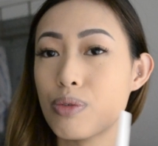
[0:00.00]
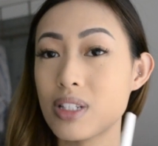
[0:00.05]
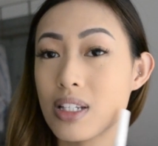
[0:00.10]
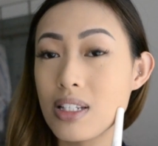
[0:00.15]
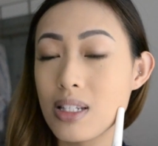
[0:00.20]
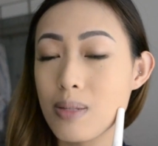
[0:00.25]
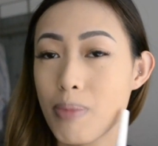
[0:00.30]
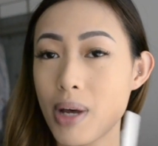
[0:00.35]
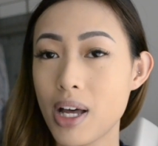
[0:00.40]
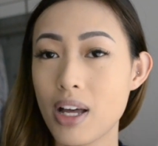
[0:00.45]
was a
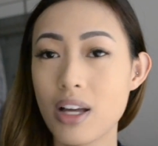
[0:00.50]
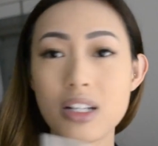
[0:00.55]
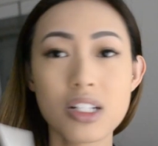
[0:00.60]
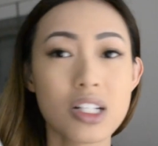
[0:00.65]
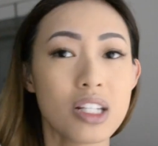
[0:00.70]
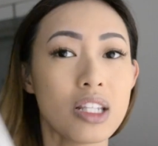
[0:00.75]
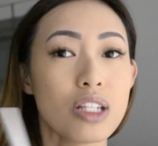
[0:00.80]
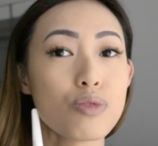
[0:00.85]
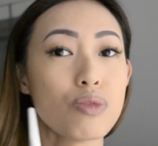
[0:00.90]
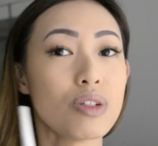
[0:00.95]

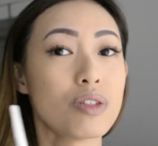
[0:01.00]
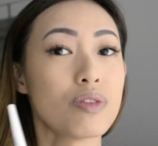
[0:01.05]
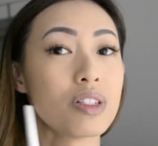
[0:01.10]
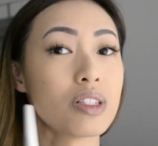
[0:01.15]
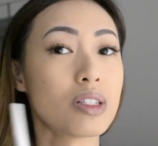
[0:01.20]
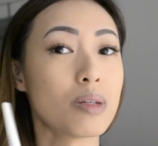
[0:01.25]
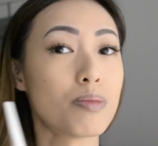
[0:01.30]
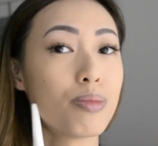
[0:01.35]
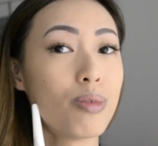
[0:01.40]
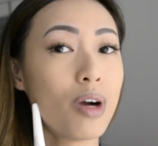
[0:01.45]
sponge and this one
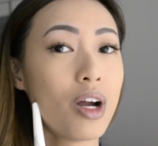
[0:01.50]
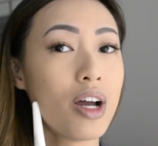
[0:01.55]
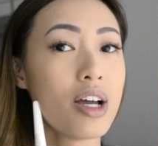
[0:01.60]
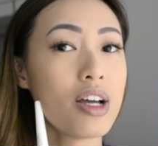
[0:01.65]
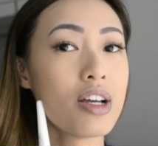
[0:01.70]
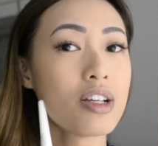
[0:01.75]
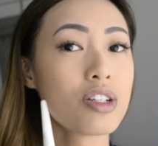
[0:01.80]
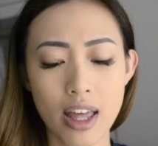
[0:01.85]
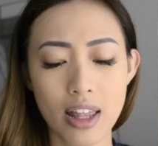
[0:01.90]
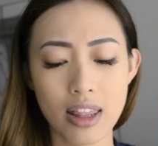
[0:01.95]
was a
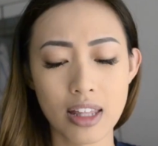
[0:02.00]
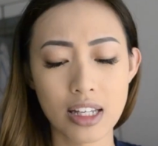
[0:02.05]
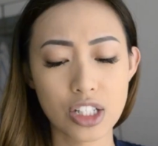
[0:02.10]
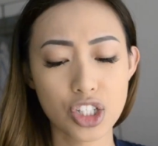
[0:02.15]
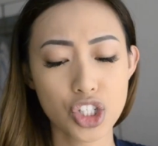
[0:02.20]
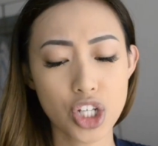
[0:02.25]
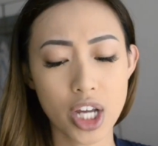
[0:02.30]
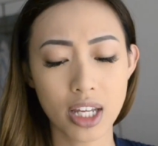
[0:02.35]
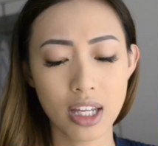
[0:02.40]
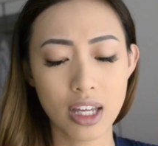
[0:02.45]
brush. And then
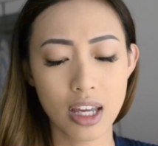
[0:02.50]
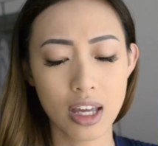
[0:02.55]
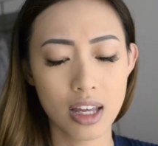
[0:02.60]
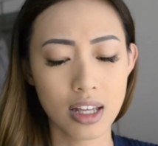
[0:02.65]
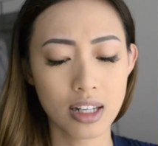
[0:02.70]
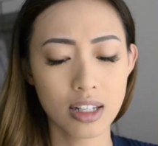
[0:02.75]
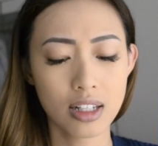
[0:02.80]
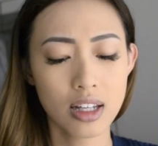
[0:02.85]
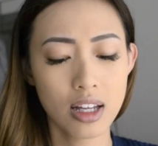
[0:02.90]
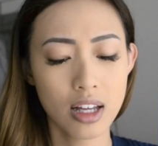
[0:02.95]
check
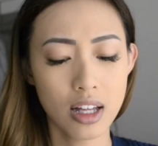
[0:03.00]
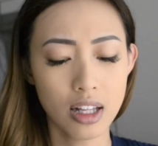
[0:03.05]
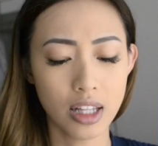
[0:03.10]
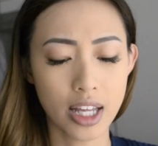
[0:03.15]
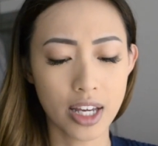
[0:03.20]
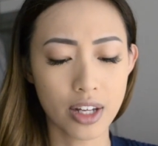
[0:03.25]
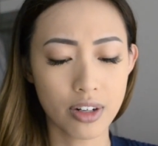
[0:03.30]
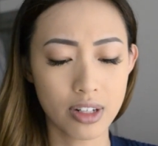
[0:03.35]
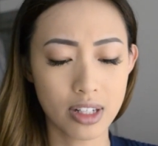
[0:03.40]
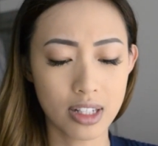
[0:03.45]
in
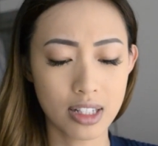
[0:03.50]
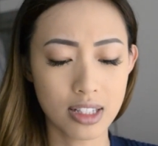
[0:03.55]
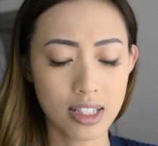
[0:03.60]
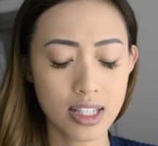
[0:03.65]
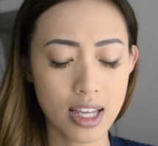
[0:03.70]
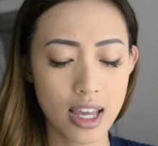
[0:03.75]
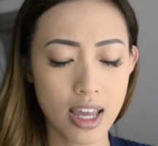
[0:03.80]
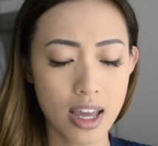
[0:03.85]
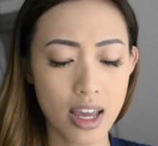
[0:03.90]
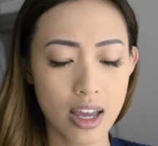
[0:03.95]
later in the
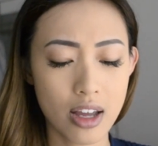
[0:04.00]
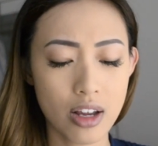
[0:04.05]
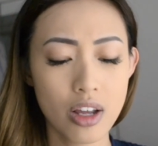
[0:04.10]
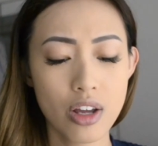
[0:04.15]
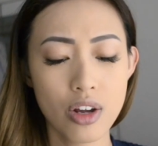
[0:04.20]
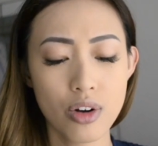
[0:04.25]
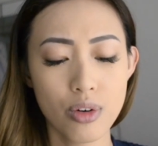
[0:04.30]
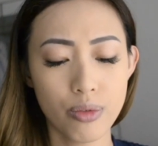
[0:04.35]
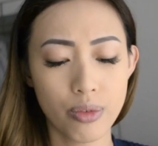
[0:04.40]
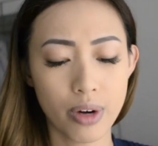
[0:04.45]
day.
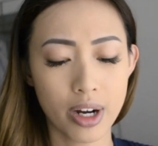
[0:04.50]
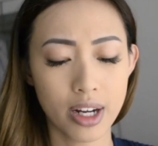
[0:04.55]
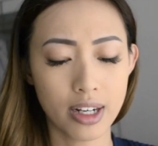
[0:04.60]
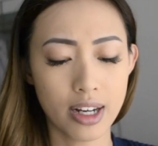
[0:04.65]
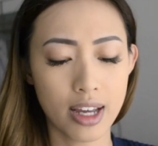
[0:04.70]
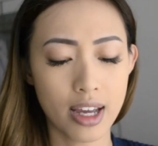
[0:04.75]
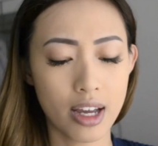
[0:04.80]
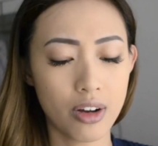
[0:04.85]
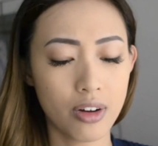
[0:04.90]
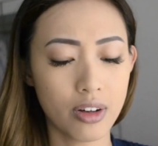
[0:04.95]
Right
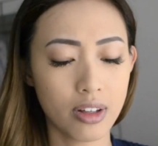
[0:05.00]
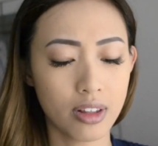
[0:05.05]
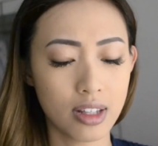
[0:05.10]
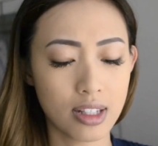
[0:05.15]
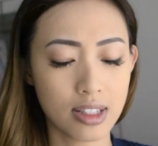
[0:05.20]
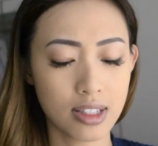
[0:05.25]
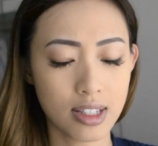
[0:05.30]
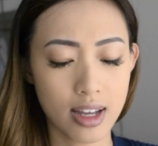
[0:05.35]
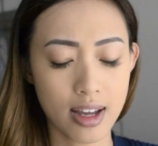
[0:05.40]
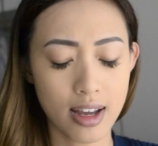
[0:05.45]
now
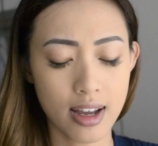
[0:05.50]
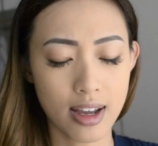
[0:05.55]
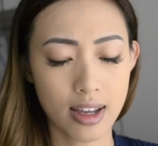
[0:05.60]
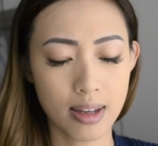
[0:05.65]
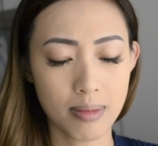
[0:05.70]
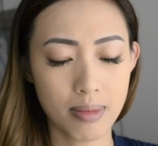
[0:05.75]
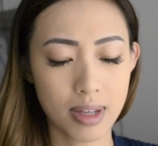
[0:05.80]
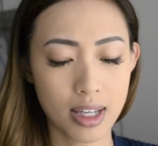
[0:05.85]
the time